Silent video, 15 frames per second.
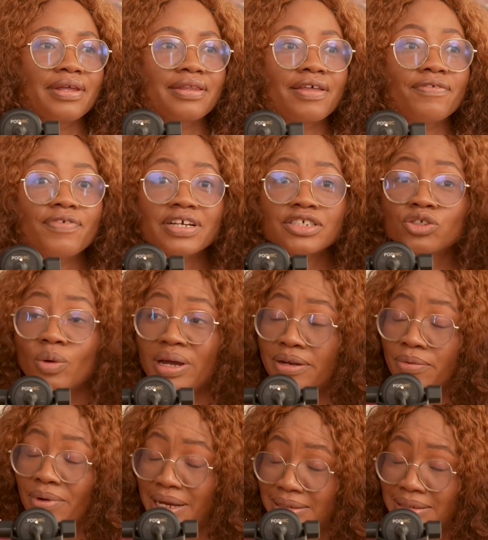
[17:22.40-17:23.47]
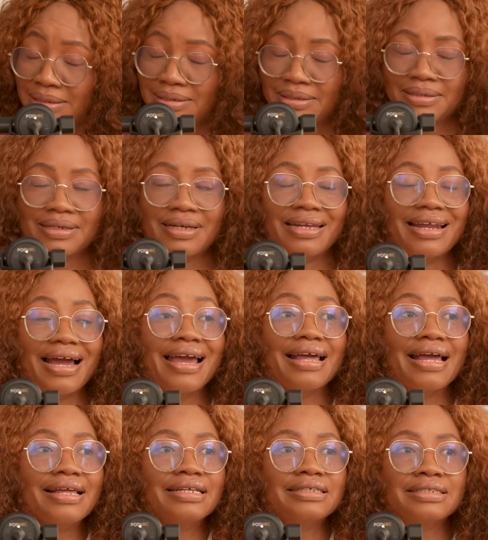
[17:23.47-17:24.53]
The first one was, and
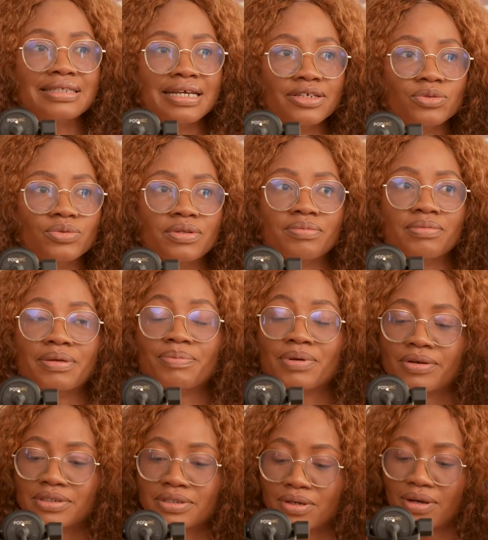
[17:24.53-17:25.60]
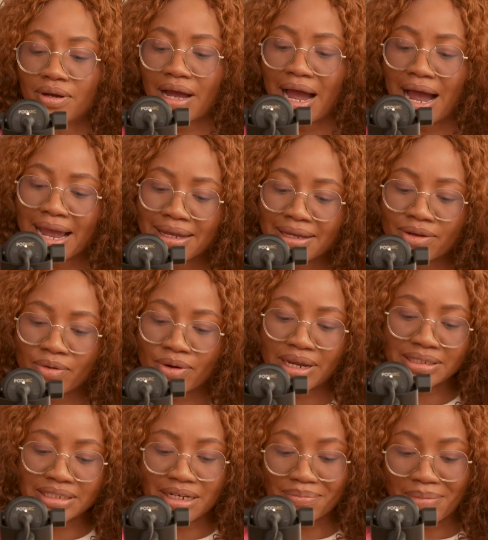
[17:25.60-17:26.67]
it stays with me because I
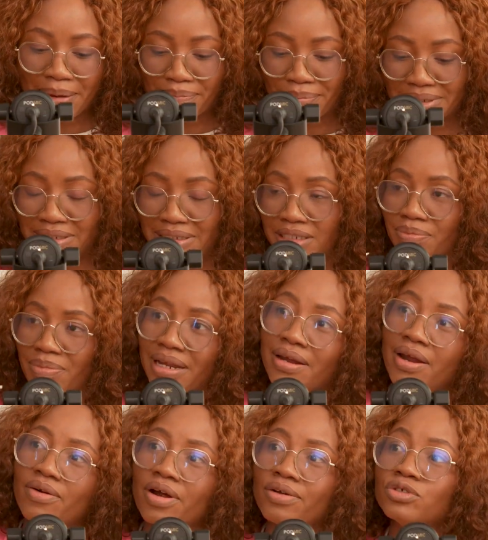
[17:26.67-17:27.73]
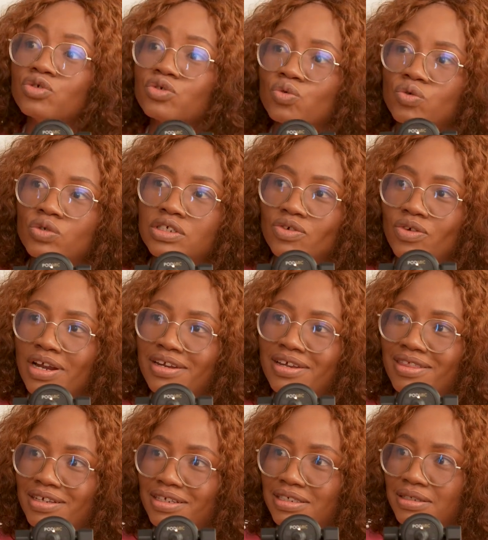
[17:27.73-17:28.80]
created my business plan around schools
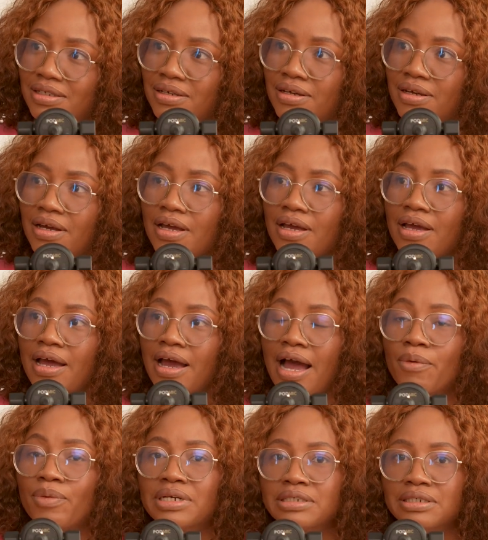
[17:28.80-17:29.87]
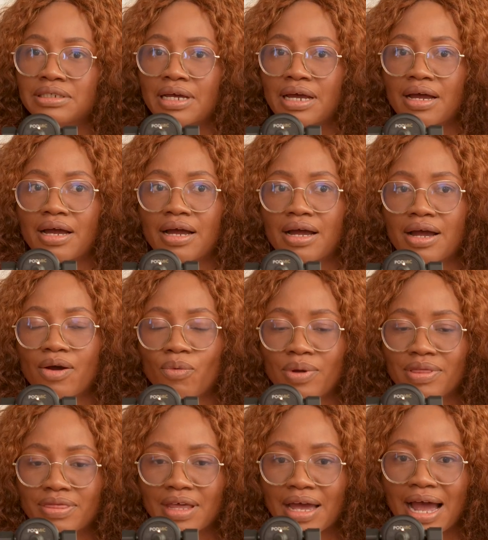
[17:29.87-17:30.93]
running this. I was
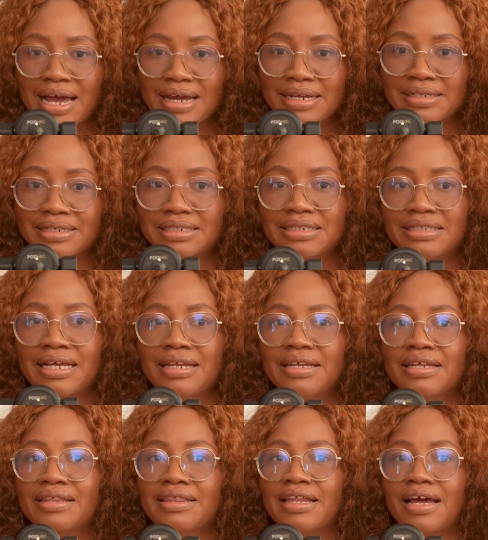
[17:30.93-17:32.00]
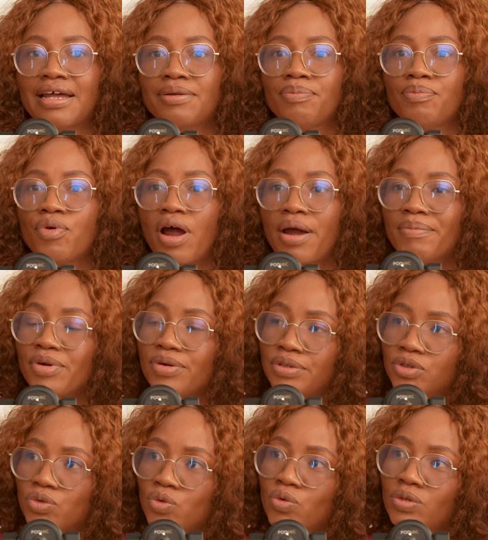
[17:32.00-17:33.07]
with the understanding that primary
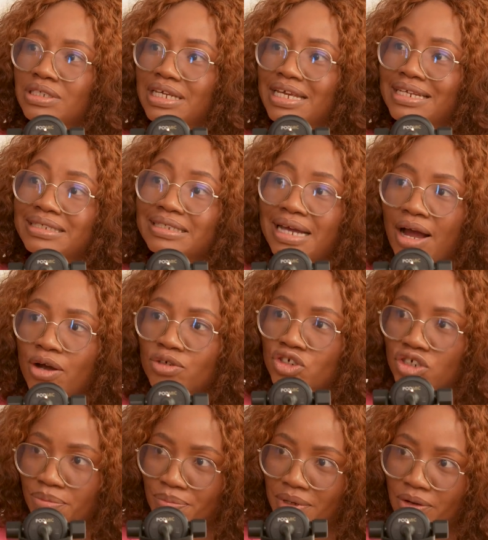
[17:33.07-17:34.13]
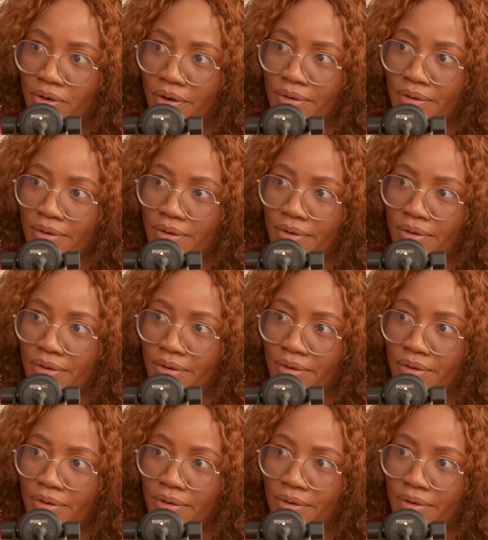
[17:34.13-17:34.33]
schools in townships